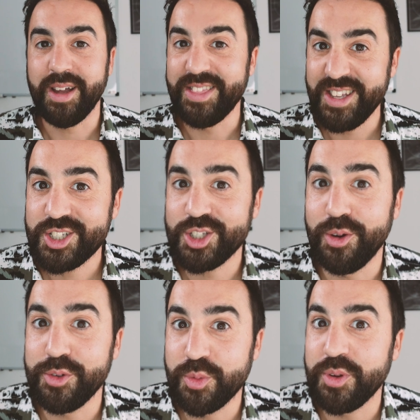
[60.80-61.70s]
And this
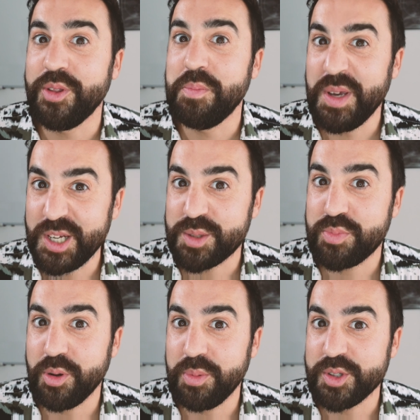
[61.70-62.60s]
solves one of the biggest
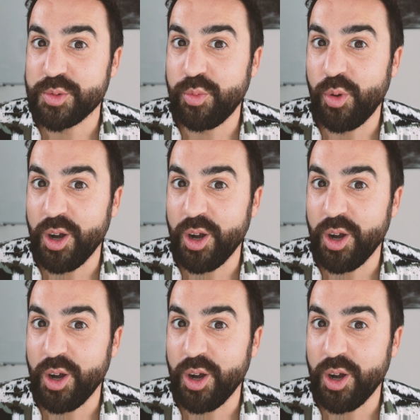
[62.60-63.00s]
problems with